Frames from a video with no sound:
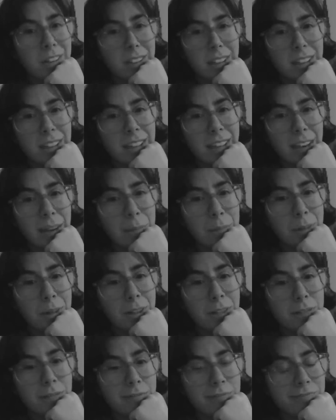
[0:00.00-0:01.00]
and the camera?
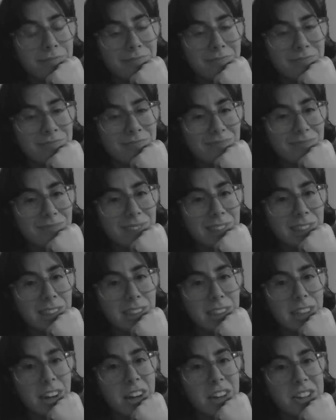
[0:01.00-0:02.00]

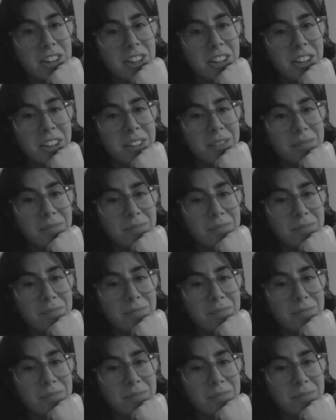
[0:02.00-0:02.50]
Hard to know.